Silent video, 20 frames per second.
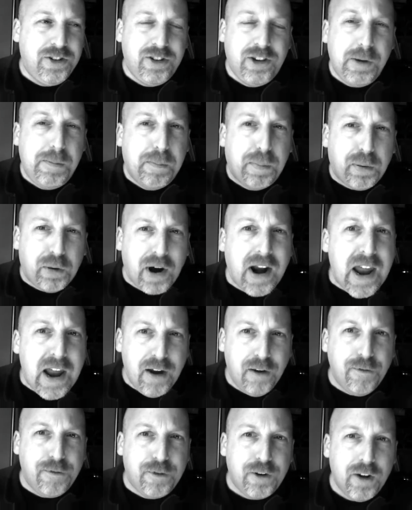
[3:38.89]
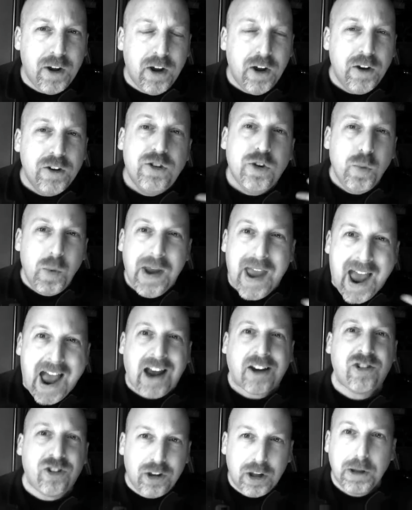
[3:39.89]
depraved do we
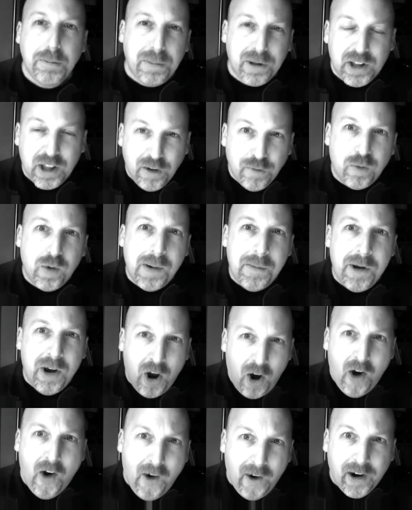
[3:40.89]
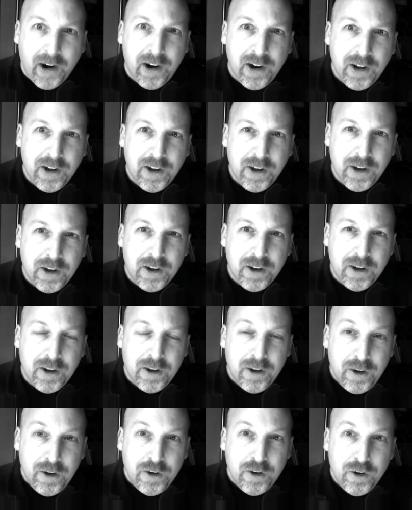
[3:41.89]
actually believe women are
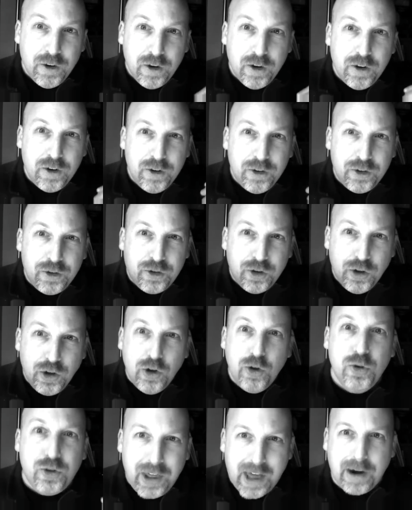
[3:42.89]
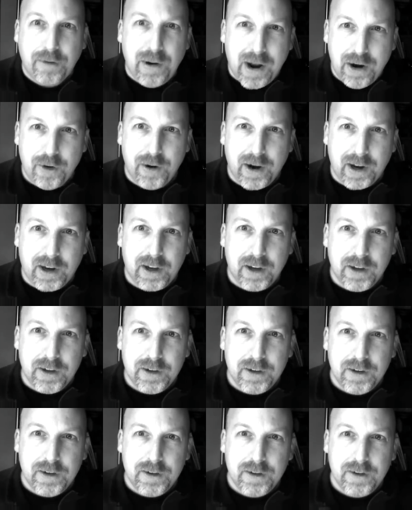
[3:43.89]
to use that rhetoric?
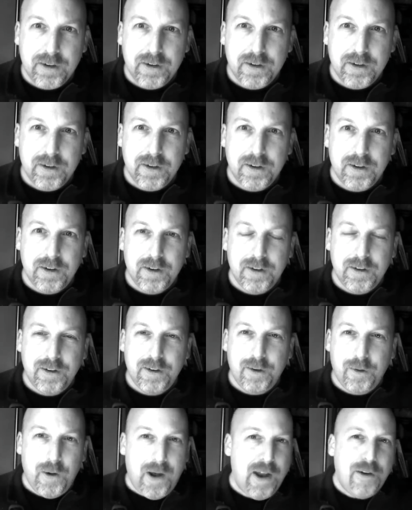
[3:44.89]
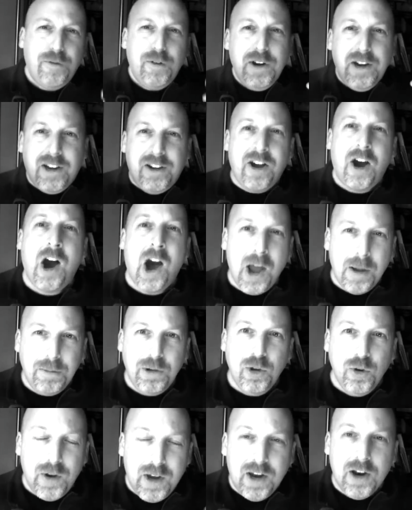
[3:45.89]
Every time
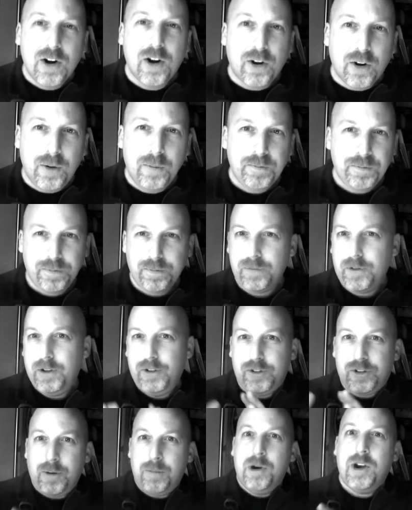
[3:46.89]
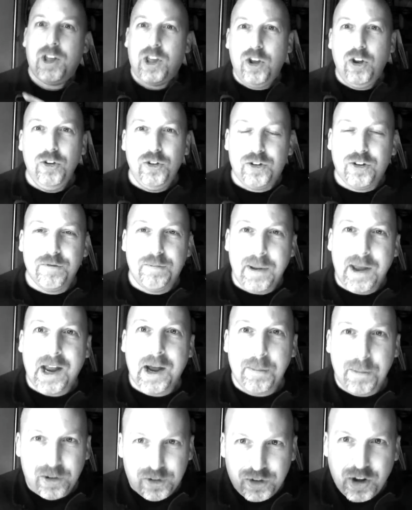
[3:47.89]
you hear someone accused of being
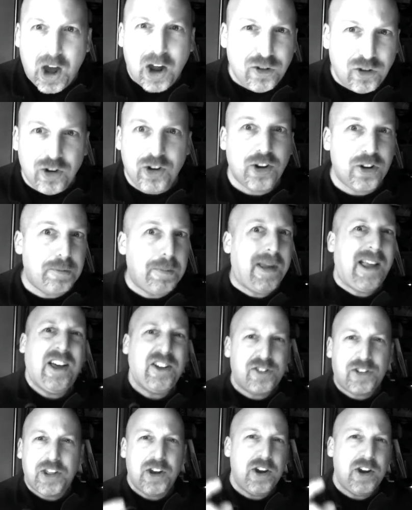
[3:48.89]
a misogynist because